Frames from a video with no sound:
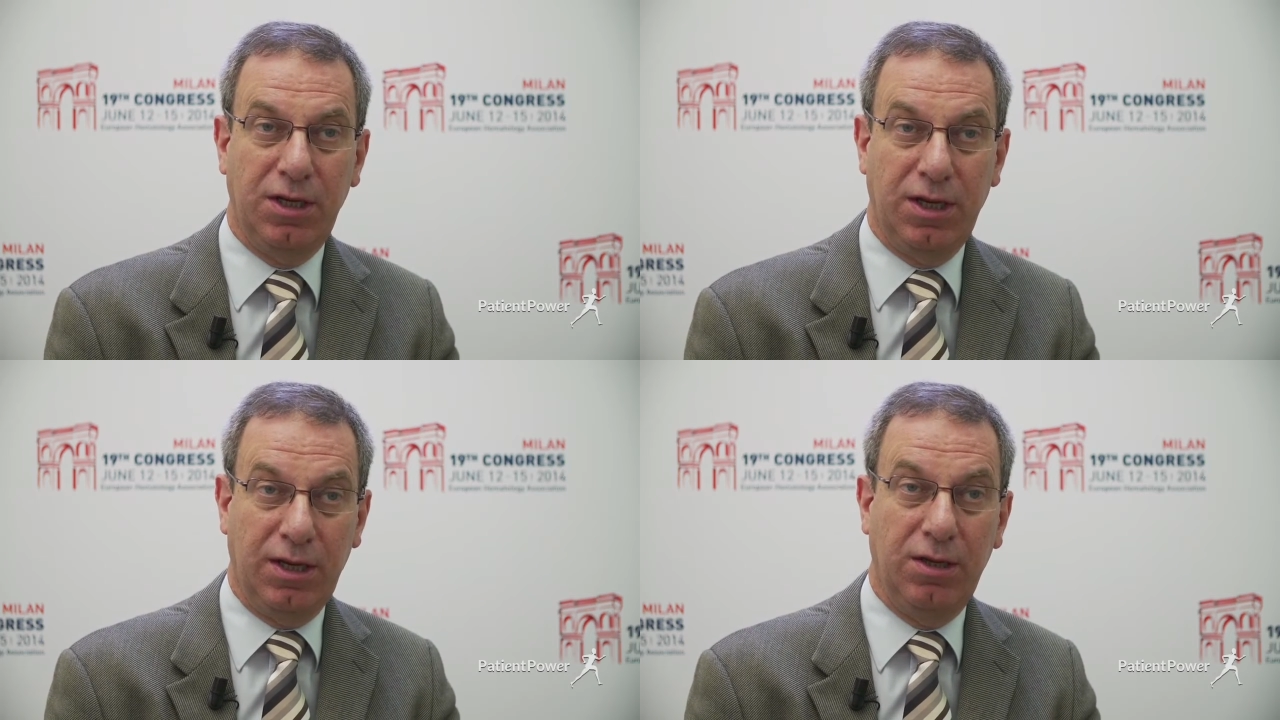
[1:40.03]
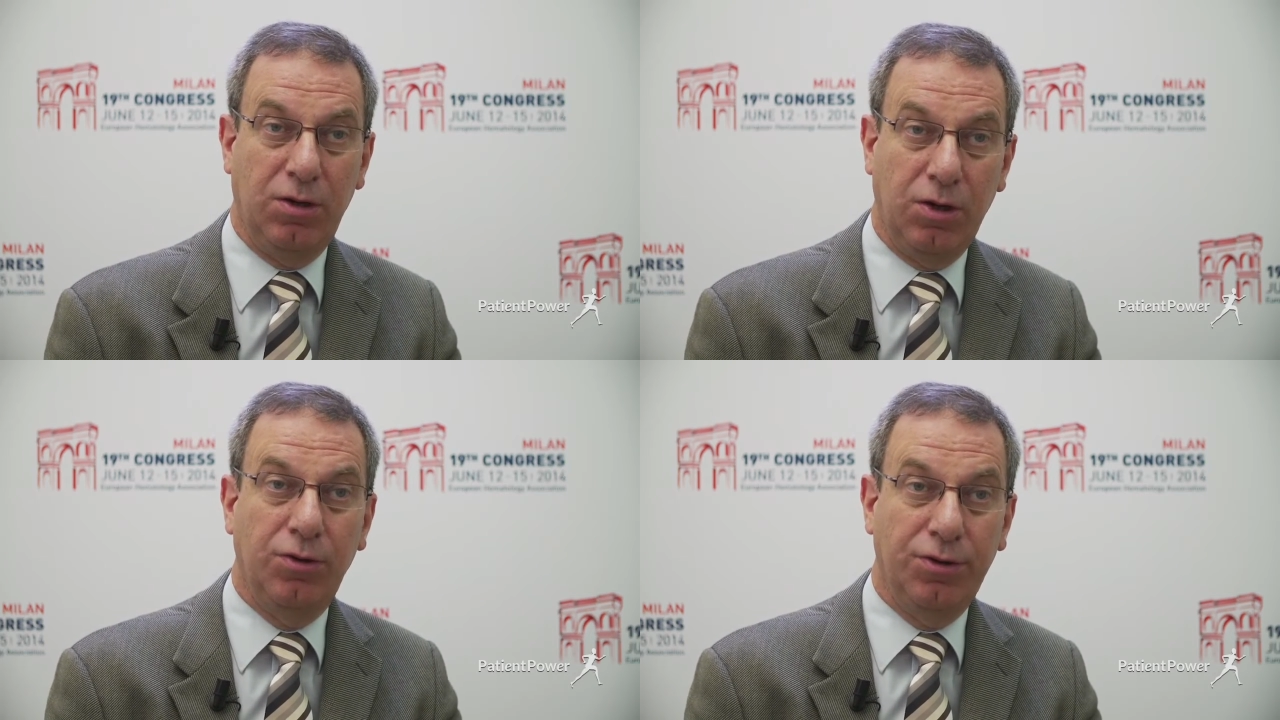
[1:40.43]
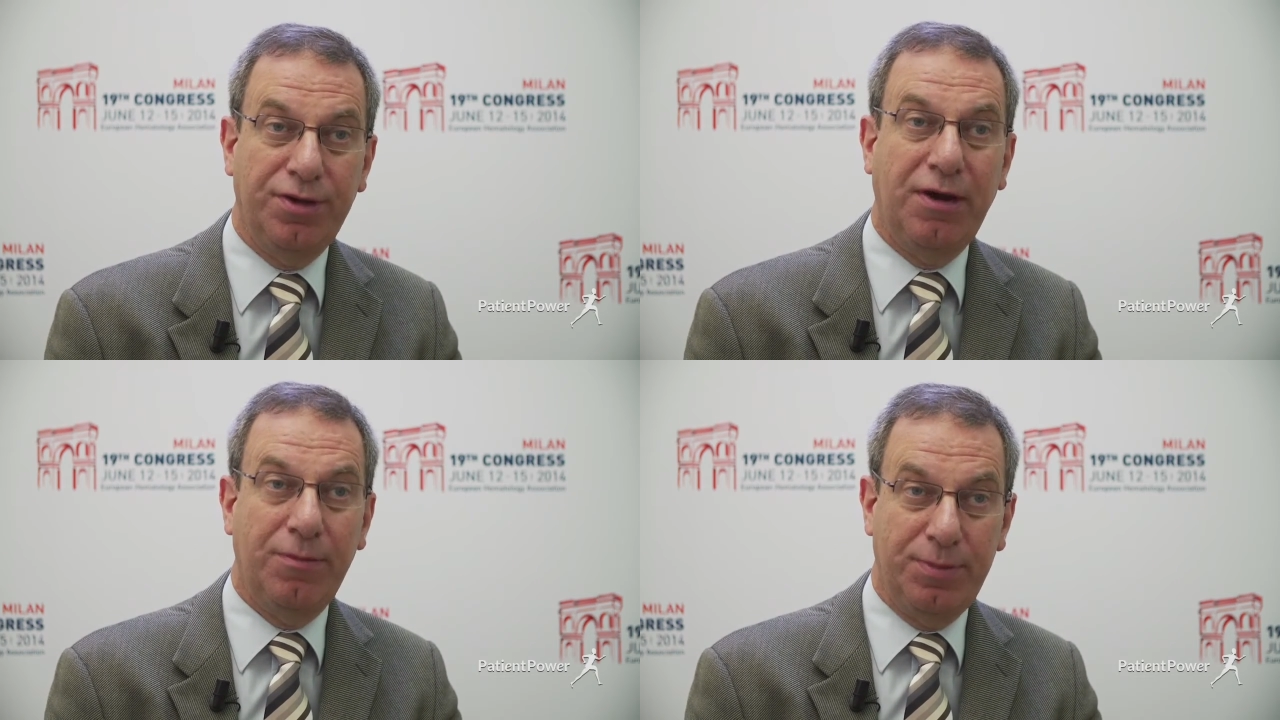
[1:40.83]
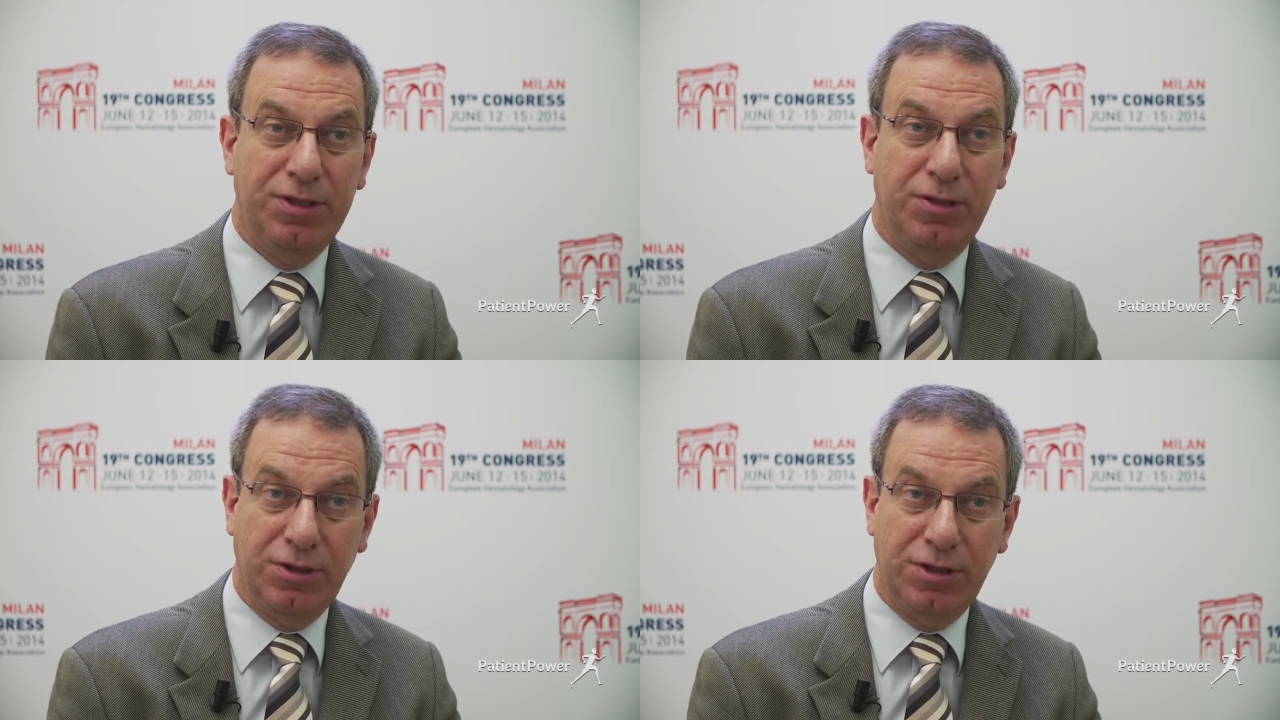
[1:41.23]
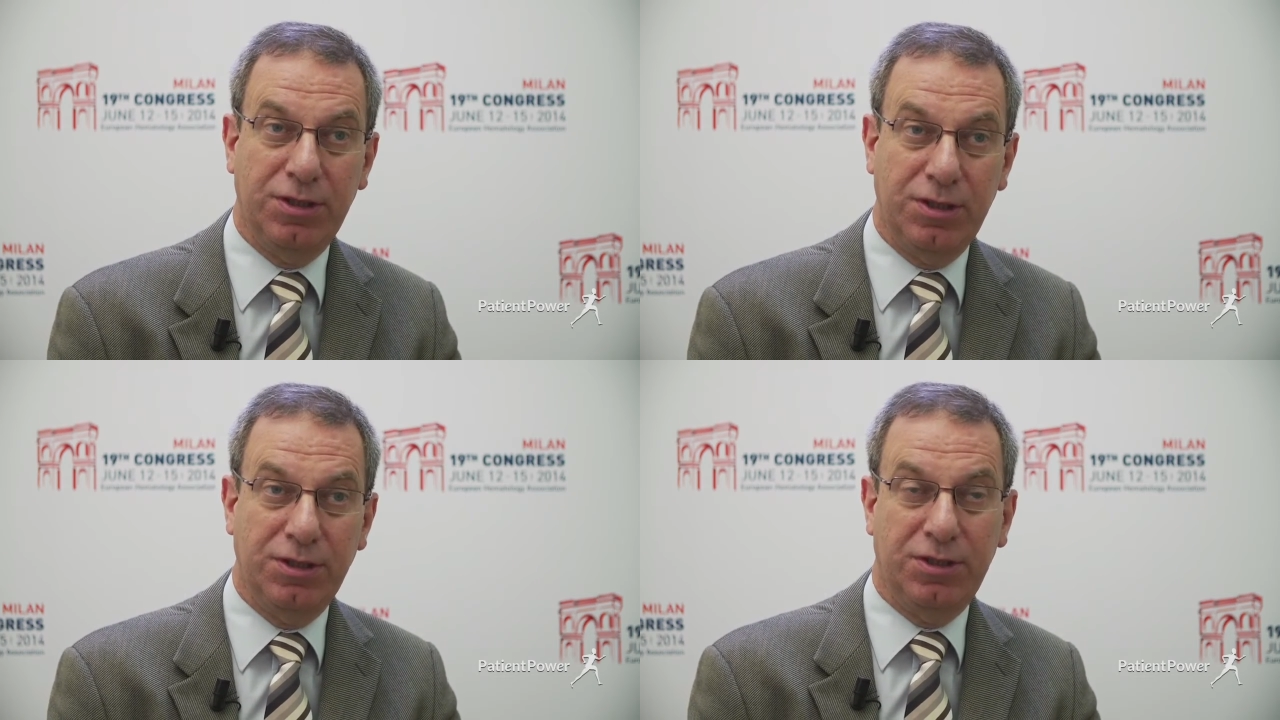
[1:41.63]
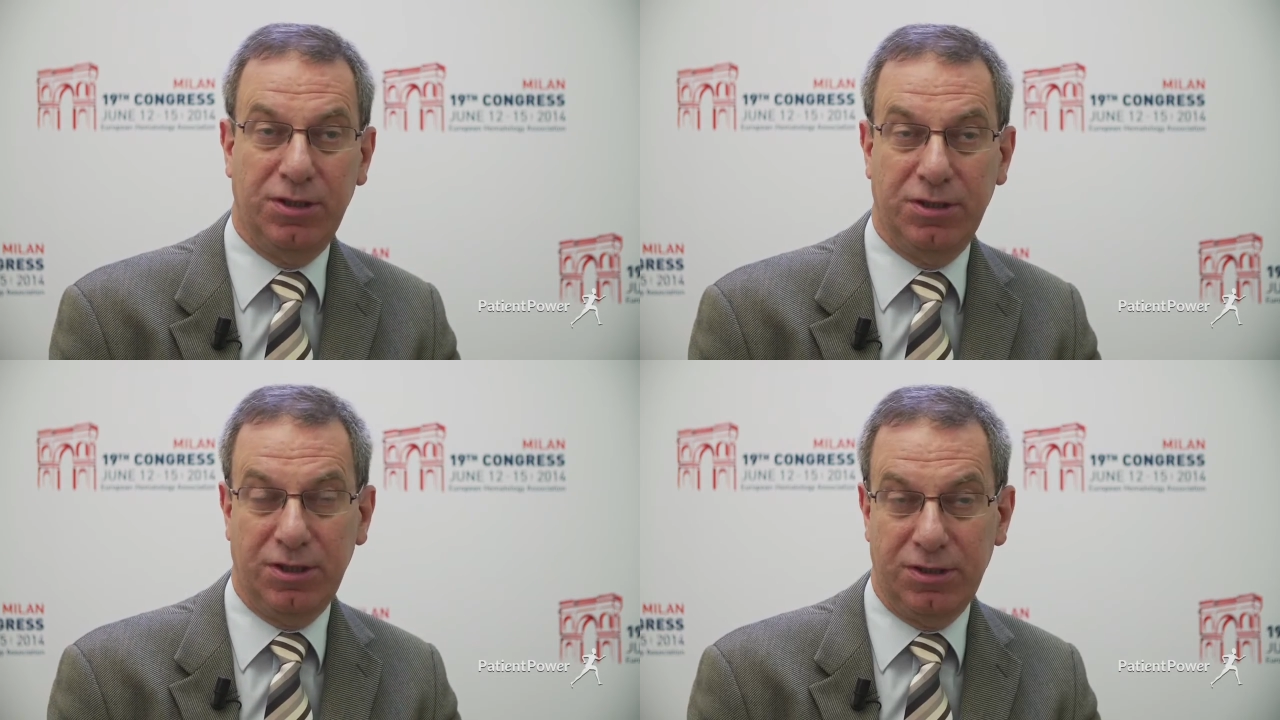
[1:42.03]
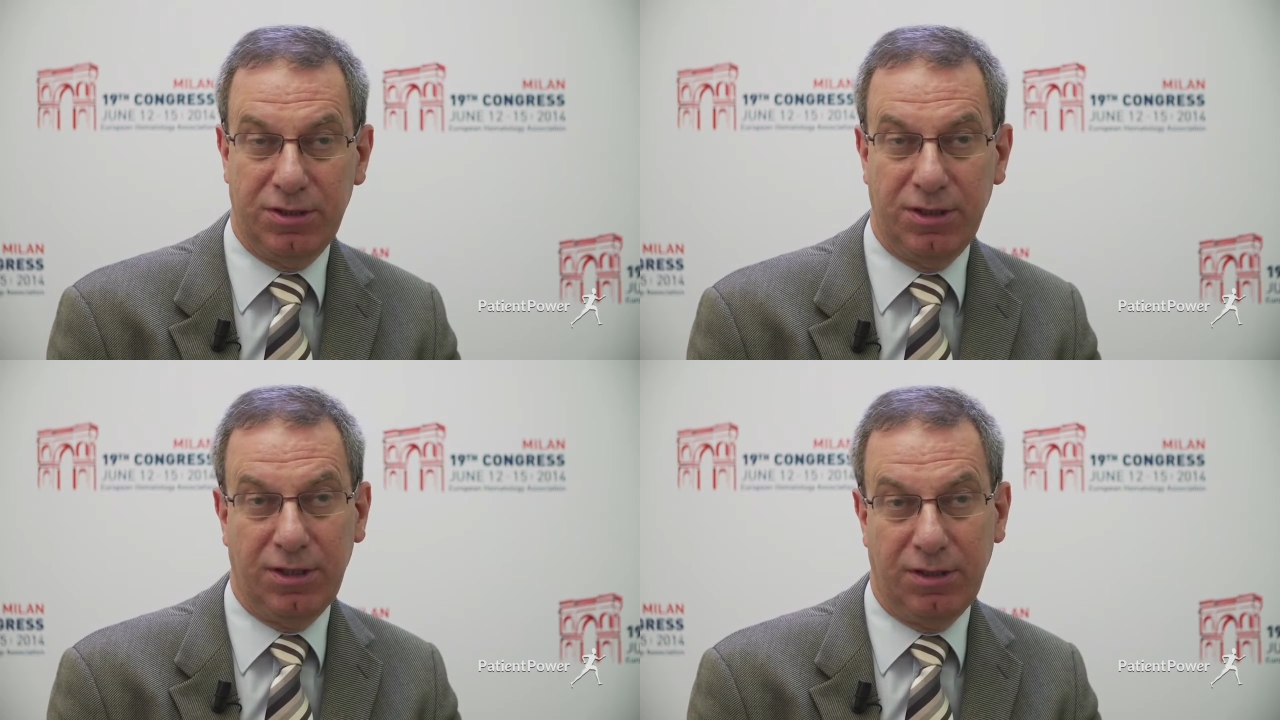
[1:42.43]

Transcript: oral therapy, so just as